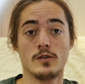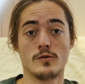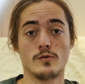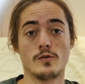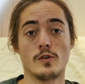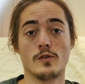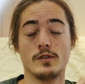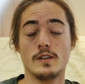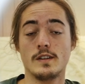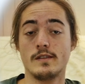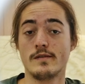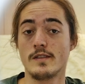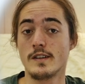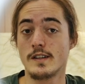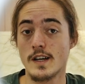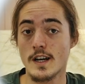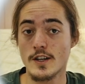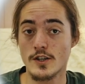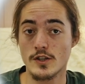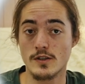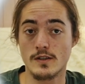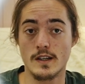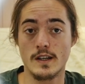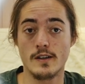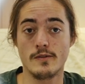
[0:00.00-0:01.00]
wrote an
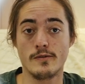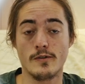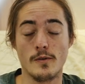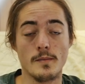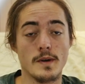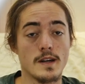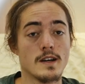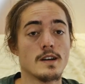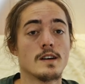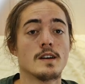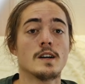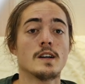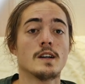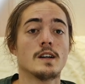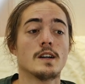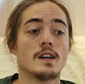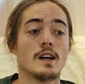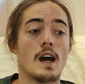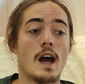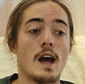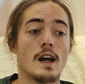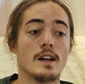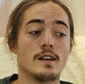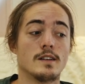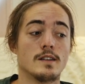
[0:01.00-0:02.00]
invitation letter for me,
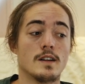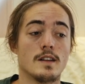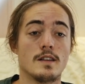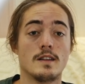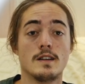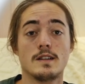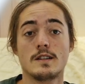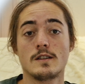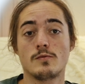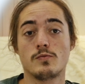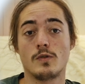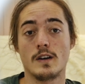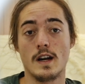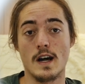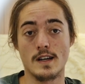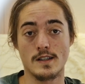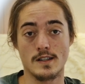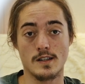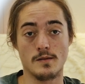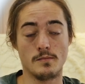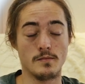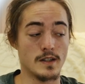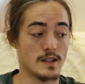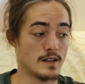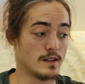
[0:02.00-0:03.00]
and this is what I
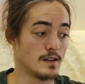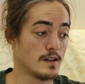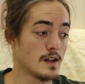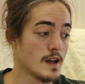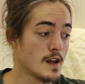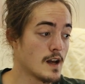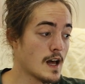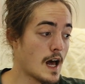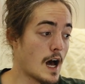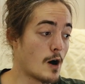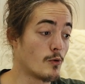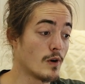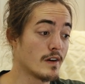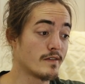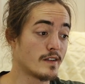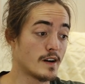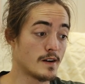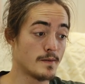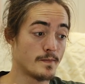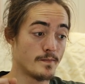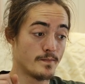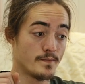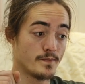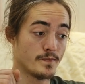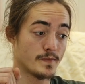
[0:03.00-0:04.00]
submitted.
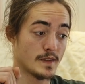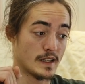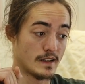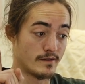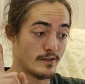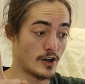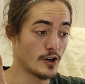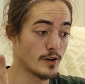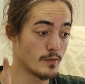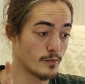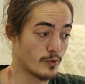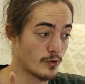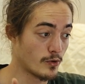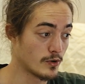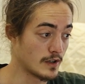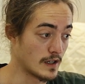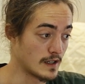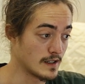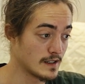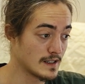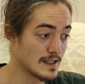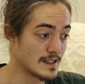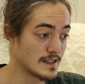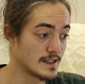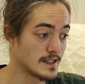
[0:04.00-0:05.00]
However, very
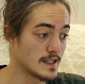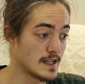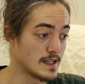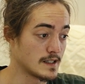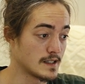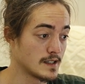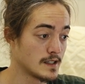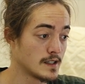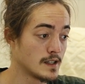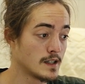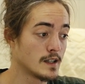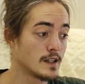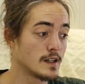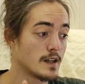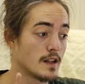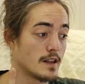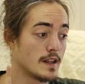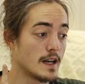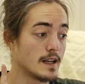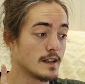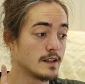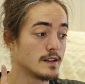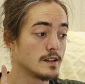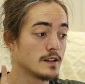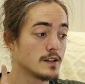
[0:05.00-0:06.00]
important, it says
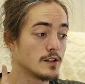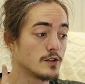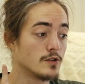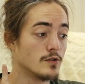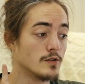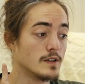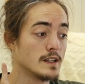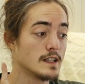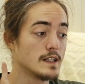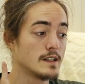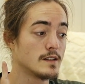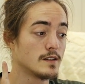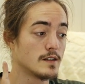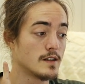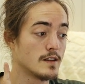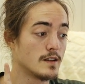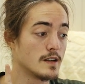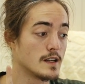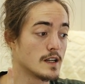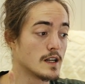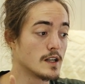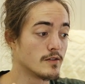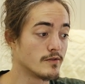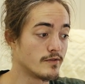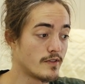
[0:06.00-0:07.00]
that you need
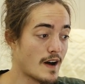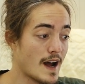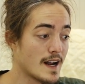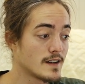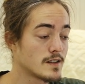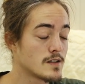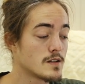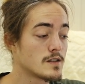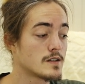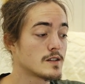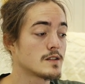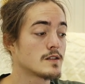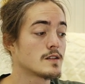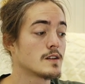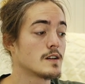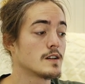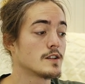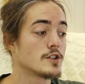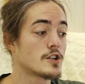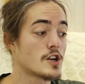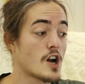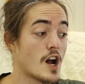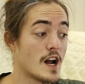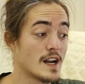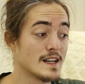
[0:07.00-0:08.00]
the inviter's
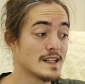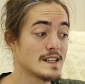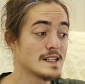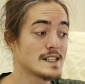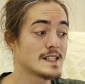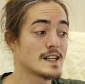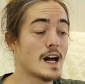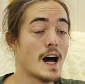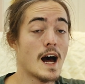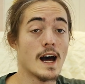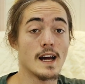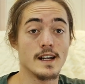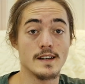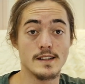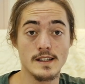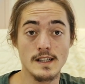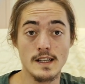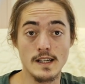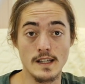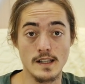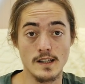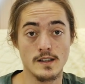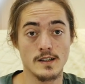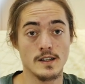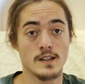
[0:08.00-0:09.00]
Chinese
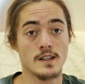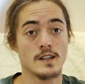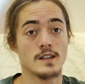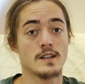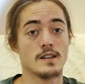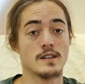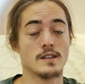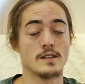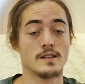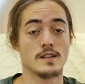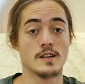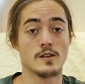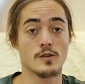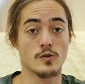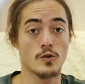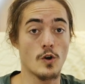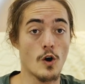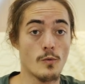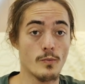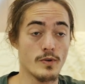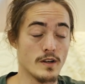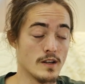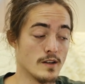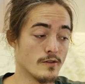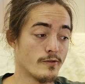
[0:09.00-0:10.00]
ID, a
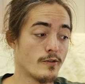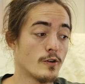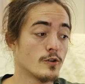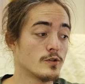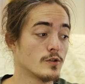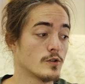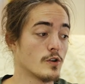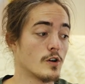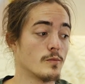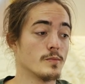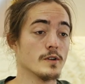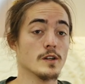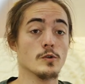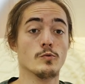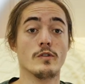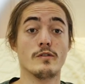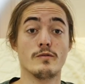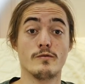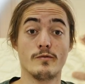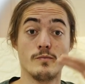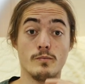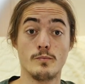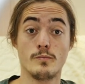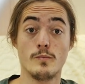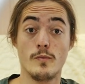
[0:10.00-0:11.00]
copy, a photocopy
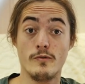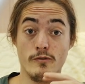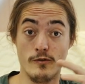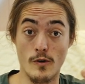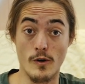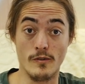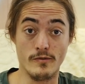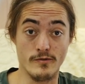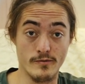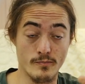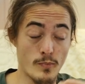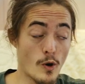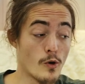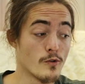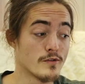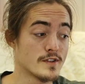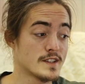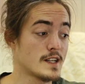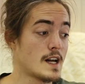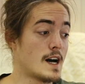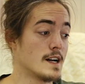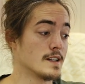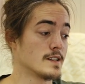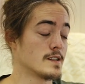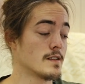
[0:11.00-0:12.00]
of both
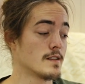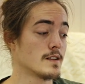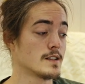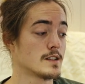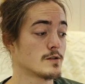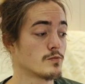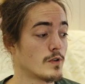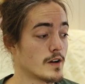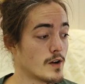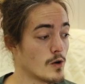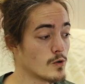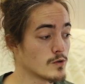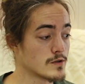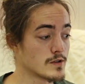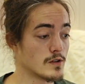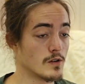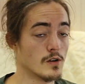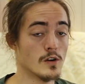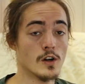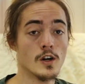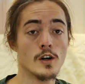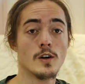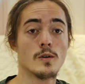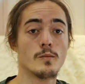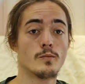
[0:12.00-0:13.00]
sides, and this is what I also
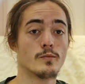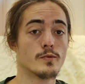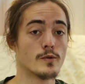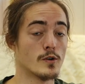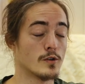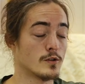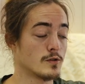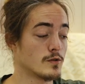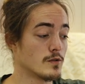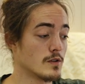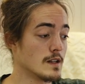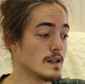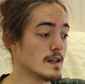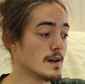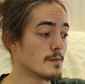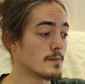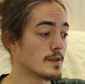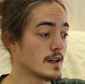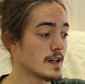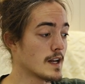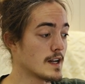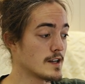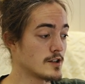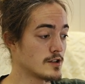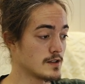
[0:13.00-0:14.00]
brought to the
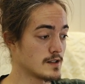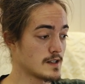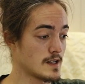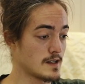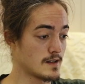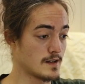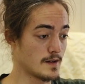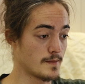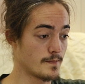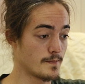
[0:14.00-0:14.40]
application center.